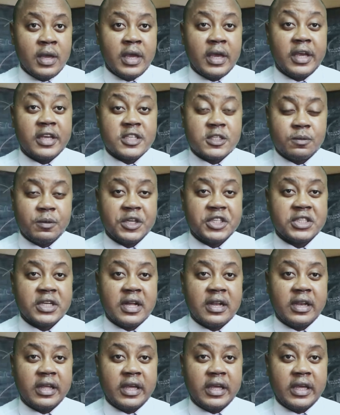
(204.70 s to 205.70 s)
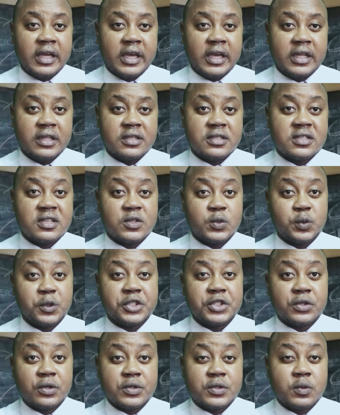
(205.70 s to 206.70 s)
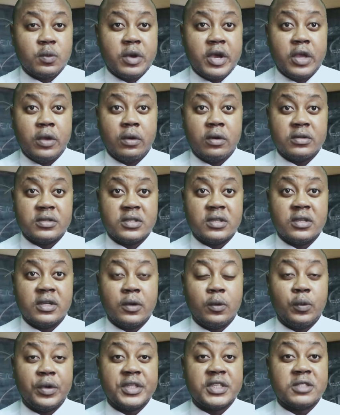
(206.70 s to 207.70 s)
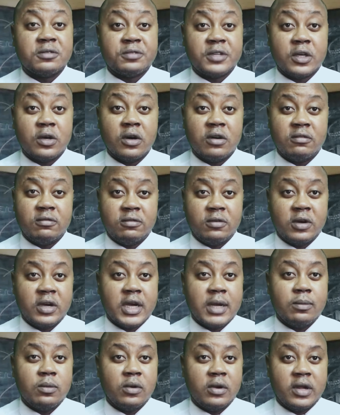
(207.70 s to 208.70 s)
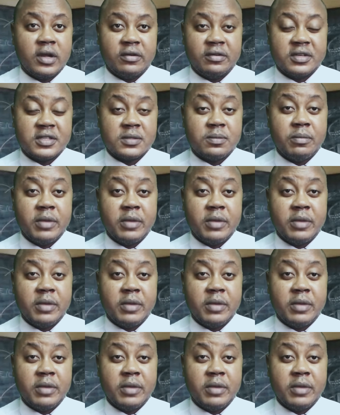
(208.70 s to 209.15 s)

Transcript: especially in situations where you're dealing with difficult vocabularies.